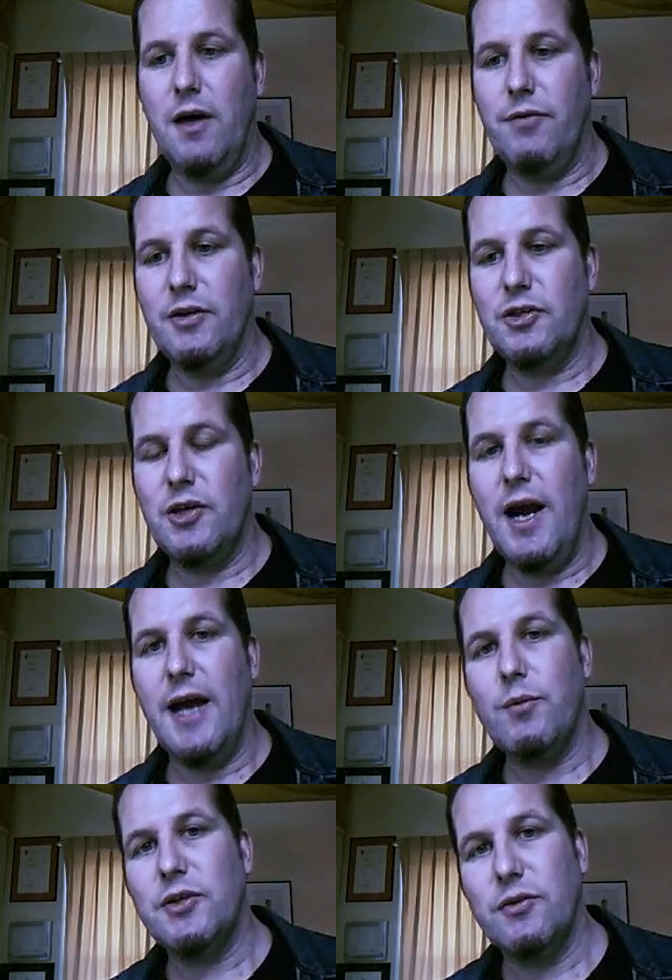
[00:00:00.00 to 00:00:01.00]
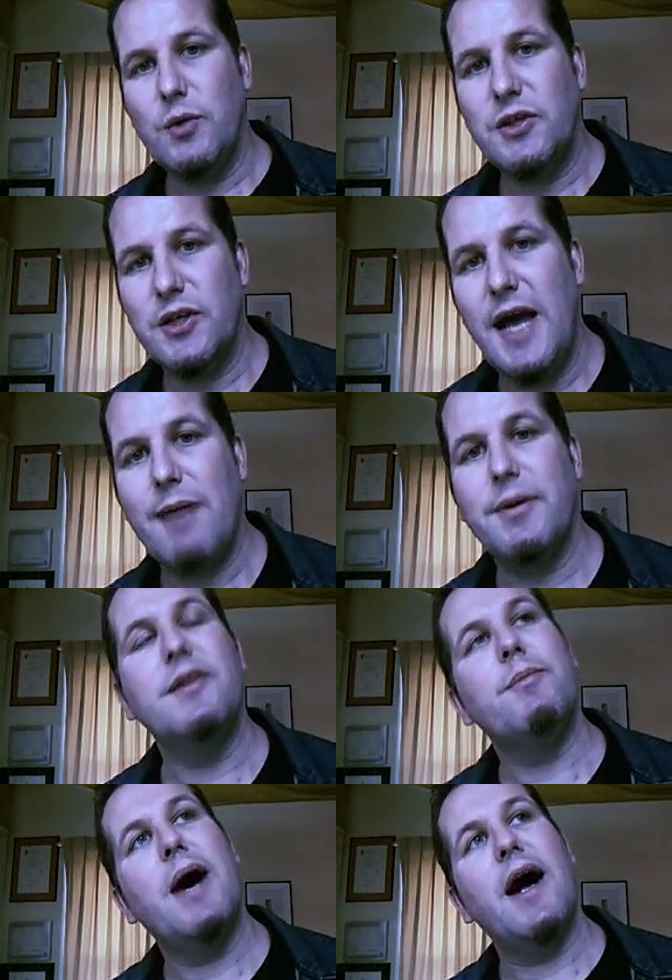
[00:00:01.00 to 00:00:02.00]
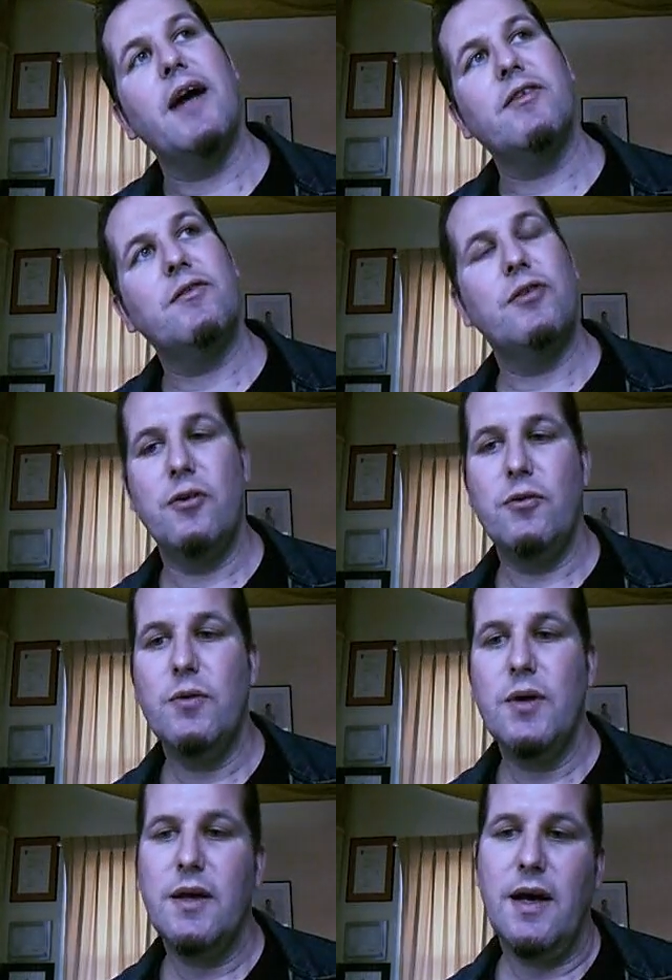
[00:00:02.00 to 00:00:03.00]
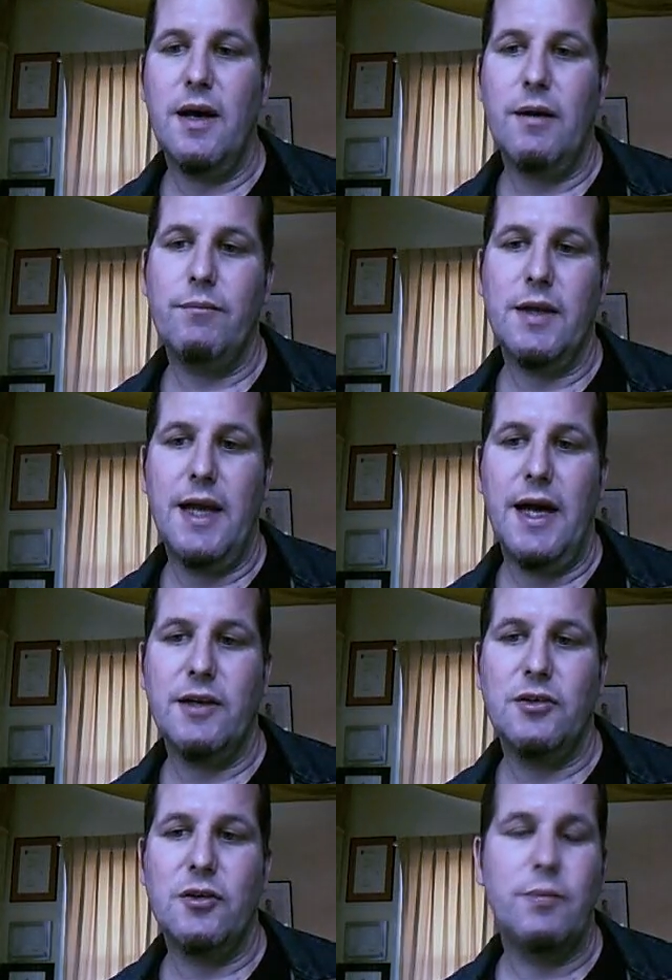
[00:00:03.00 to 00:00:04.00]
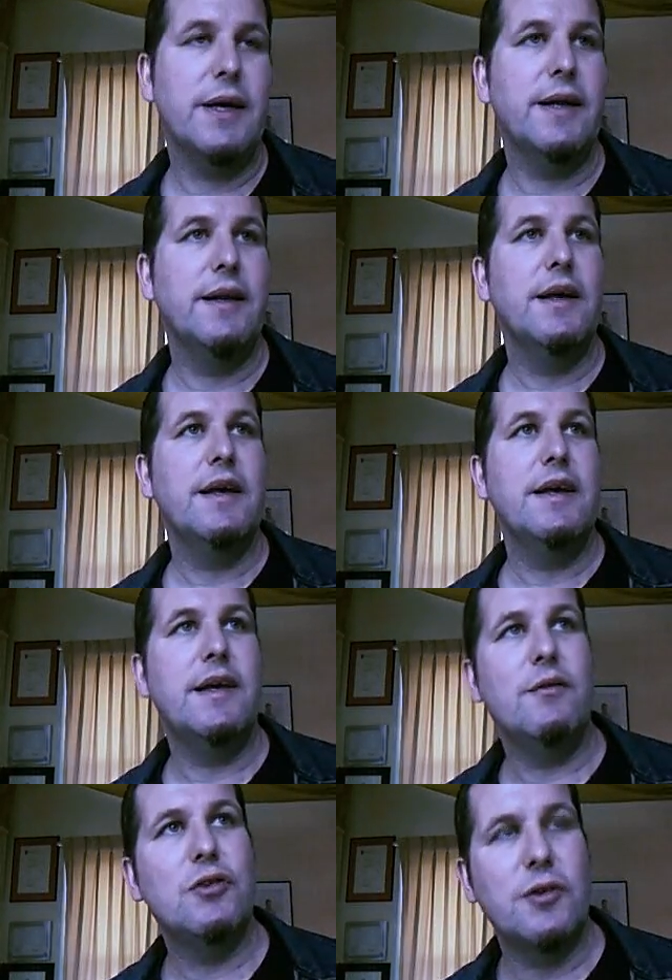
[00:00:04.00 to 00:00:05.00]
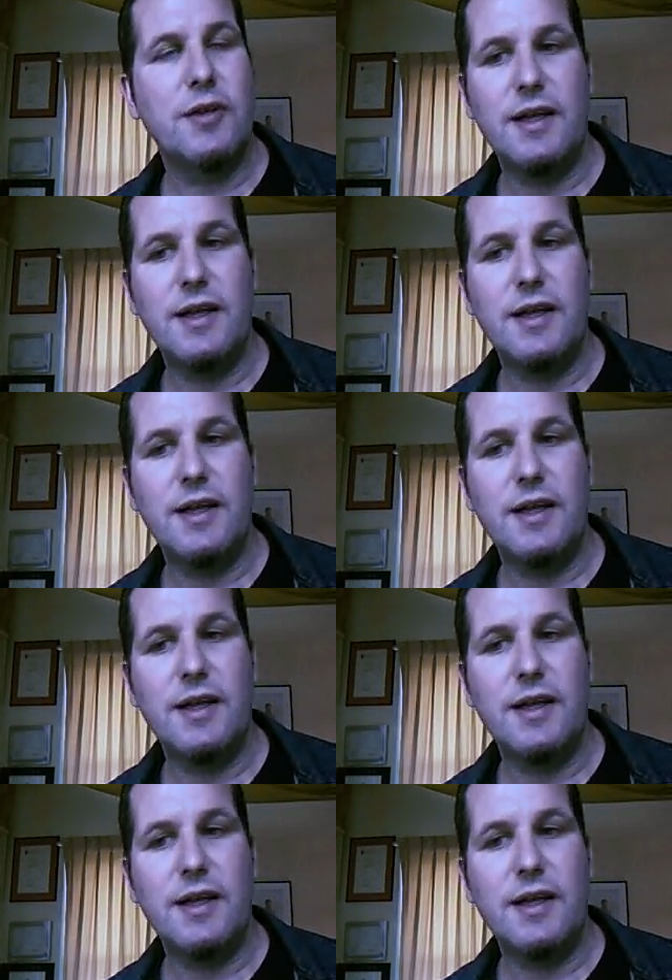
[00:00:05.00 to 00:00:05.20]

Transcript: trade, which had happened in the past through the large European between